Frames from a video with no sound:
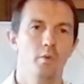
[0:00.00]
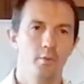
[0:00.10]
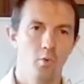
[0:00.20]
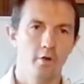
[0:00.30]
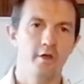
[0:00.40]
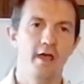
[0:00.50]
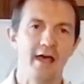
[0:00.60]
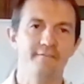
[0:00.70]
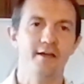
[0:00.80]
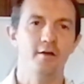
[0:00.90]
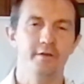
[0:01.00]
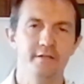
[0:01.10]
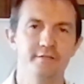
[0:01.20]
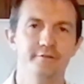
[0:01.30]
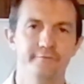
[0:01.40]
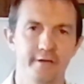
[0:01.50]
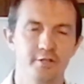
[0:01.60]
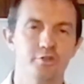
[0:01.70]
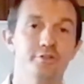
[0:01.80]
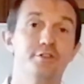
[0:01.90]
We want to have our
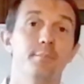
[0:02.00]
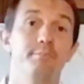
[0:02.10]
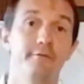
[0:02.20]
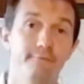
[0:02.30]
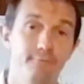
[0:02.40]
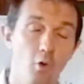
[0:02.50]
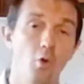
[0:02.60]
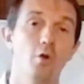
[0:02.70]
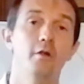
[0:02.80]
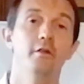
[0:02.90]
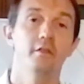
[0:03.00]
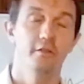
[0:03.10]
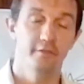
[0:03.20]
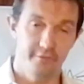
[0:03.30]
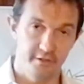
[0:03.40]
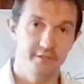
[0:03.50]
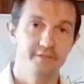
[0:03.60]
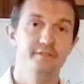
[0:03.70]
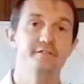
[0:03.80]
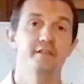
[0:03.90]
interventions before
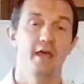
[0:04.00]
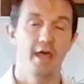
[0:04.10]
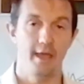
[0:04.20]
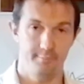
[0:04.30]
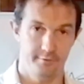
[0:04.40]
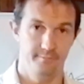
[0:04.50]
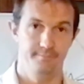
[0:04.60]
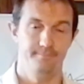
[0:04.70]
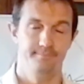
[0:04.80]
things happen.